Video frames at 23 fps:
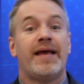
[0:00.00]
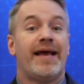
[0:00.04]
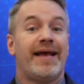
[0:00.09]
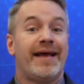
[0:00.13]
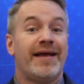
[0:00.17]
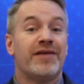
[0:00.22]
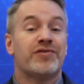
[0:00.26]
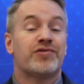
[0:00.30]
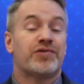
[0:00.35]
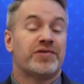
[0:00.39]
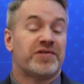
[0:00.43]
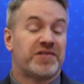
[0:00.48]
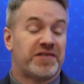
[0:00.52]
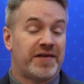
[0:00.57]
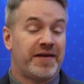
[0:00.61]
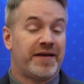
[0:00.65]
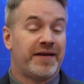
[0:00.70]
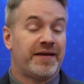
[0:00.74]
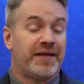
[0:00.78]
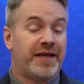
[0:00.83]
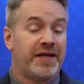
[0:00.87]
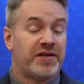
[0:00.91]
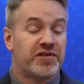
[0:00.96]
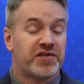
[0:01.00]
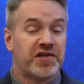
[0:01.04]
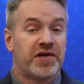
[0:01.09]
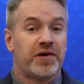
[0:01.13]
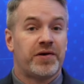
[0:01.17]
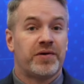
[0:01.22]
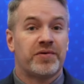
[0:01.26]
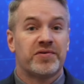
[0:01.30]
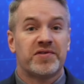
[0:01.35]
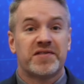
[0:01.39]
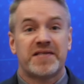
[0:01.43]
Interestingly
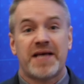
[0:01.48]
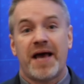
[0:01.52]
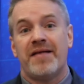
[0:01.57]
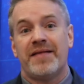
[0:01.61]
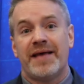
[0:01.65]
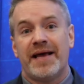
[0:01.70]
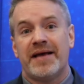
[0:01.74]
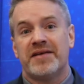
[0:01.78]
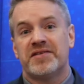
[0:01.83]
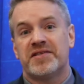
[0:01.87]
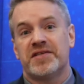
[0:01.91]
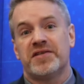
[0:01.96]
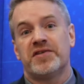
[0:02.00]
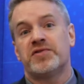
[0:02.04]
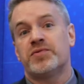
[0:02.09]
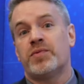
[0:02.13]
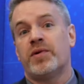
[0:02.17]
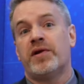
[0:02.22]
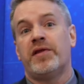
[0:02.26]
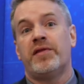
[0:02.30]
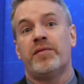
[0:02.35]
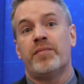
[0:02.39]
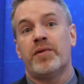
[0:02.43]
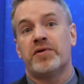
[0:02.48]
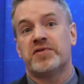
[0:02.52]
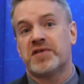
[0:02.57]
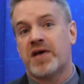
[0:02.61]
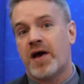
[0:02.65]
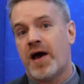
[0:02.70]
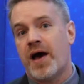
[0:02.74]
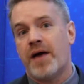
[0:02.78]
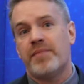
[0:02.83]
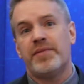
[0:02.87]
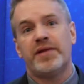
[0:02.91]
too, sal acid is one of the most
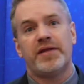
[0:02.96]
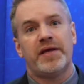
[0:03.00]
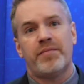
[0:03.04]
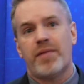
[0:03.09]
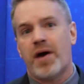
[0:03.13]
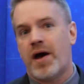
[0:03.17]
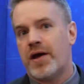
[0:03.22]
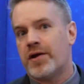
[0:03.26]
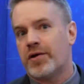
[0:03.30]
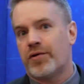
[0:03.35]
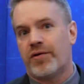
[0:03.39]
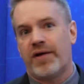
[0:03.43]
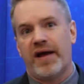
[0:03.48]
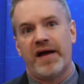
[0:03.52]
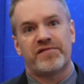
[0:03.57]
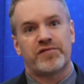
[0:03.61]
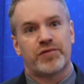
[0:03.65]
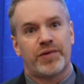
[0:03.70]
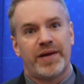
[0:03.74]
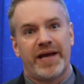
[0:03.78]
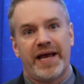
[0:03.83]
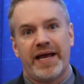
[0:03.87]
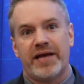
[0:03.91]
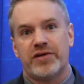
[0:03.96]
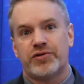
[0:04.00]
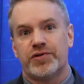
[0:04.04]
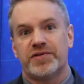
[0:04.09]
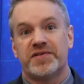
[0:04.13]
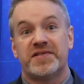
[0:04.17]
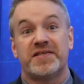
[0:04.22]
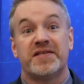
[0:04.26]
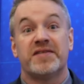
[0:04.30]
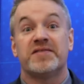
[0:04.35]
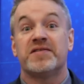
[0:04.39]
commonly monographed
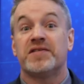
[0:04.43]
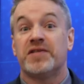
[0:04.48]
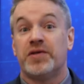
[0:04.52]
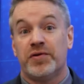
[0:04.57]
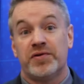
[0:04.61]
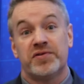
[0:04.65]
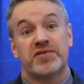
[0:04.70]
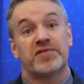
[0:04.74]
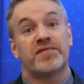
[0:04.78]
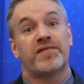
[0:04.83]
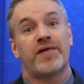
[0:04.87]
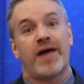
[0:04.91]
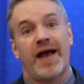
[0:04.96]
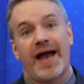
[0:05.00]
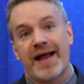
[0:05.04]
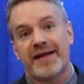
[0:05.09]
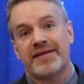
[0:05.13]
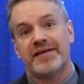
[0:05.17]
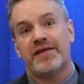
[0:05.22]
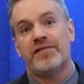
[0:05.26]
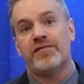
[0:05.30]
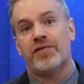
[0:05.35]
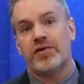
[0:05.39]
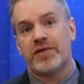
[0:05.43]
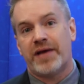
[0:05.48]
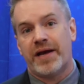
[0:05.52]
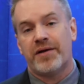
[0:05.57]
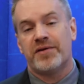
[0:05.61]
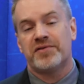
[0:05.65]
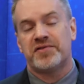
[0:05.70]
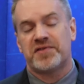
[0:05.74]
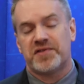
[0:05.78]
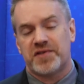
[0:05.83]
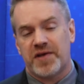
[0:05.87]
reagents that's used for acne
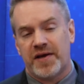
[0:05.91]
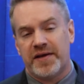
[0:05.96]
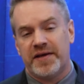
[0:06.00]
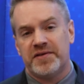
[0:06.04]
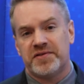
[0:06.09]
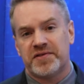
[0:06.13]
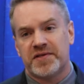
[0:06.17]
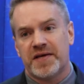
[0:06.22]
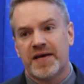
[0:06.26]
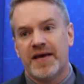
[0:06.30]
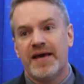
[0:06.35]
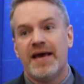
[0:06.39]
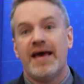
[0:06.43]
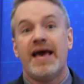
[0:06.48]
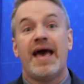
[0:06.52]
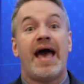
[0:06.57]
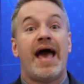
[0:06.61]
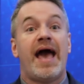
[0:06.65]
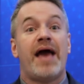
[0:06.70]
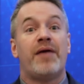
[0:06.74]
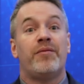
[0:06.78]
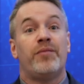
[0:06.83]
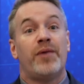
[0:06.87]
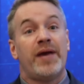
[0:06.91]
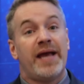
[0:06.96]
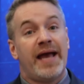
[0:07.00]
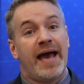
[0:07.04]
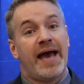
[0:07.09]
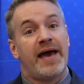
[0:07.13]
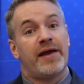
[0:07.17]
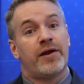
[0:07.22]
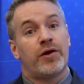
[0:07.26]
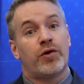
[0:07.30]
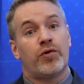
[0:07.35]
vulgaris studies. And we
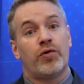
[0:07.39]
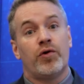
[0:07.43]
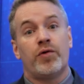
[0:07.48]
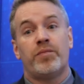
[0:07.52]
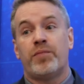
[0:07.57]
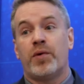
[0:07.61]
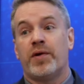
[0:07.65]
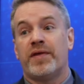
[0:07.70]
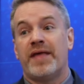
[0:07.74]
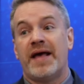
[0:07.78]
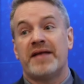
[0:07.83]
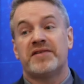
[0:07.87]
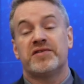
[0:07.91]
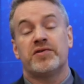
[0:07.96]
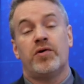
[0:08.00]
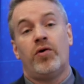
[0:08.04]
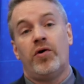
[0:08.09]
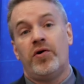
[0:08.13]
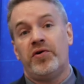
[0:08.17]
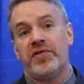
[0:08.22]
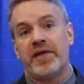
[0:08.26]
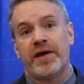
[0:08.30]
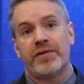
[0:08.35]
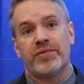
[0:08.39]
had a group where that's all they